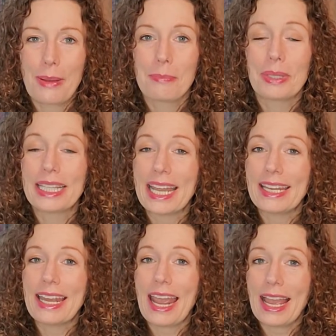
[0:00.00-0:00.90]

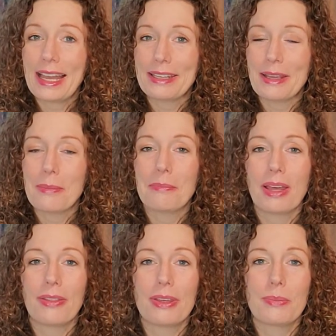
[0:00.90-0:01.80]
Plan N
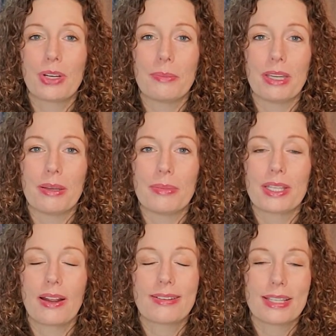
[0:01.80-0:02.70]
monthly premiums
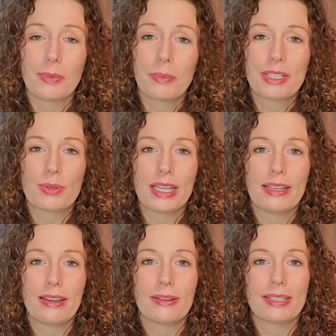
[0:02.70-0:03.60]
are somewhere
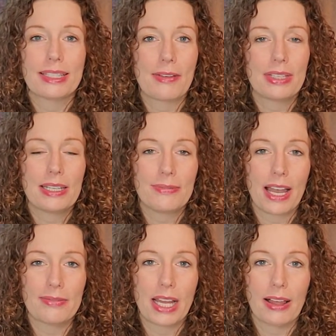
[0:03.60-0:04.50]
between
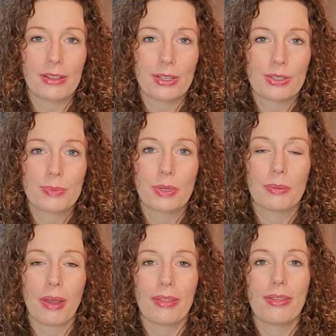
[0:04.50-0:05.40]
$75 per
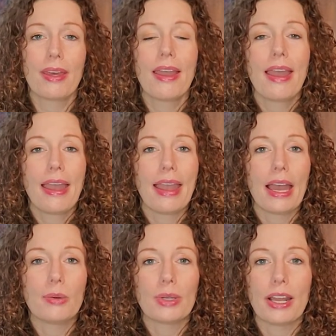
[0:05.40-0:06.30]
month
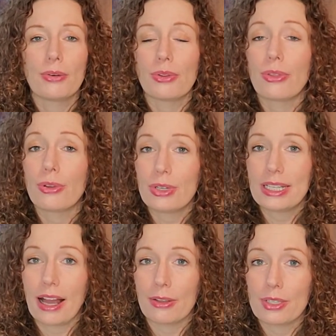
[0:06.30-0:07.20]
and
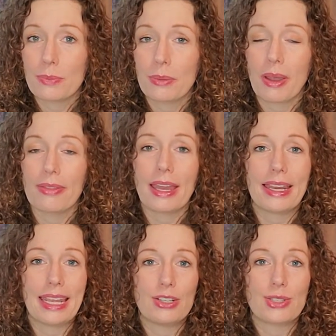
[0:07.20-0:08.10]
$130 per month at
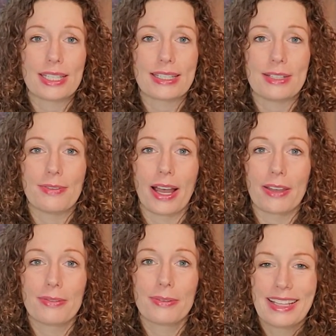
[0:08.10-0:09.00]
age
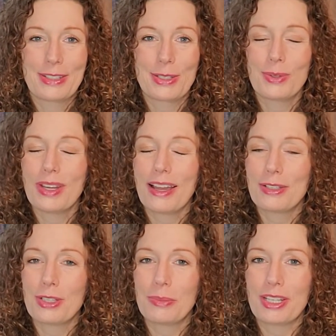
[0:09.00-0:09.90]
65. So not
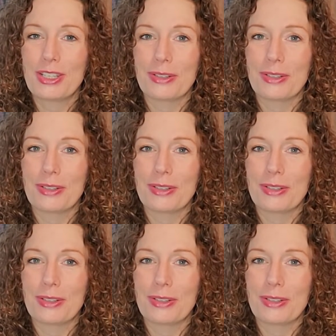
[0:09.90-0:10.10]
too much